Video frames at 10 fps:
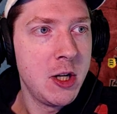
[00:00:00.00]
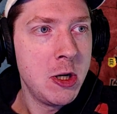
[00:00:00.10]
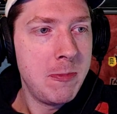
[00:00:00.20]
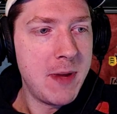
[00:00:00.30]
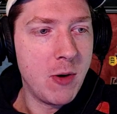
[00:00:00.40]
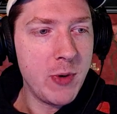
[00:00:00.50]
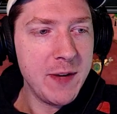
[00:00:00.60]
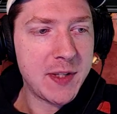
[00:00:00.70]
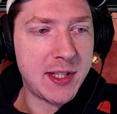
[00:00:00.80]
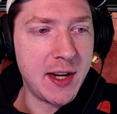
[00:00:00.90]
No, we have
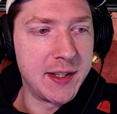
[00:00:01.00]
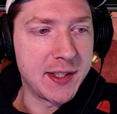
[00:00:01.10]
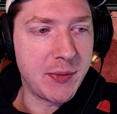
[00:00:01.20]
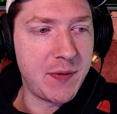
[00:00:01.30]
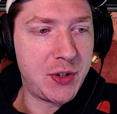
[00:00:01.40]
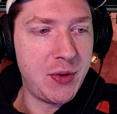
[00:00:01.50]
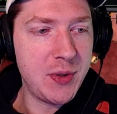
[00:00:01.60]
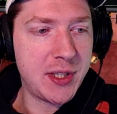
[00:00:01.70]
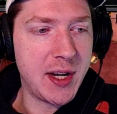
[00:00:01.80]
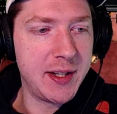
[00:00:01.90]
sons. We have two
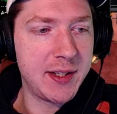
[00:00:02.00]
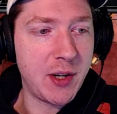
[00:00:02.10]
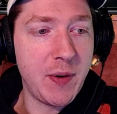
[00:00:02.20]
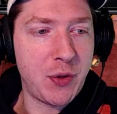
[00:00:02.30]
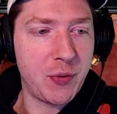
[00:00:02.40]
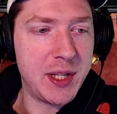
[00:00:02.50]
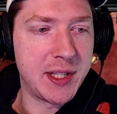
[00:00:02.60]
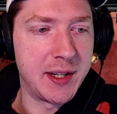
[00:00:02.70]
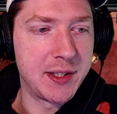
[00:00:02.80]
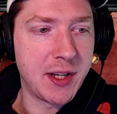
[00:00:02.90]
sons. No, we have three
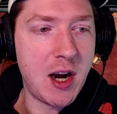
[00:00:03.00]
sons.